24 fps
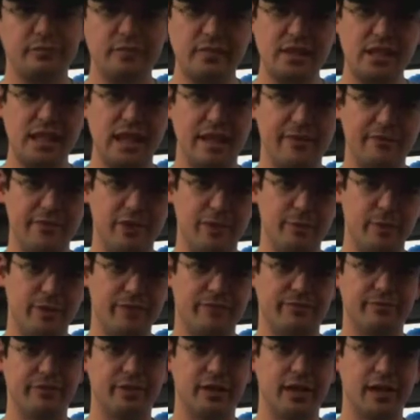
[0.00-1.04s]
If you've
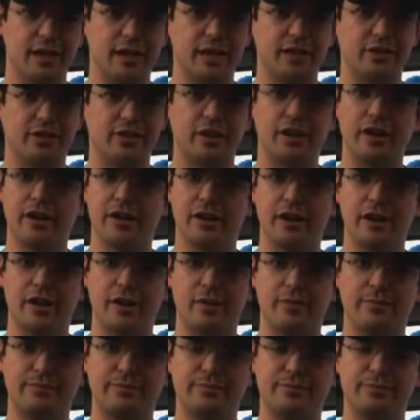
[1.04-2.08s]
been looking at our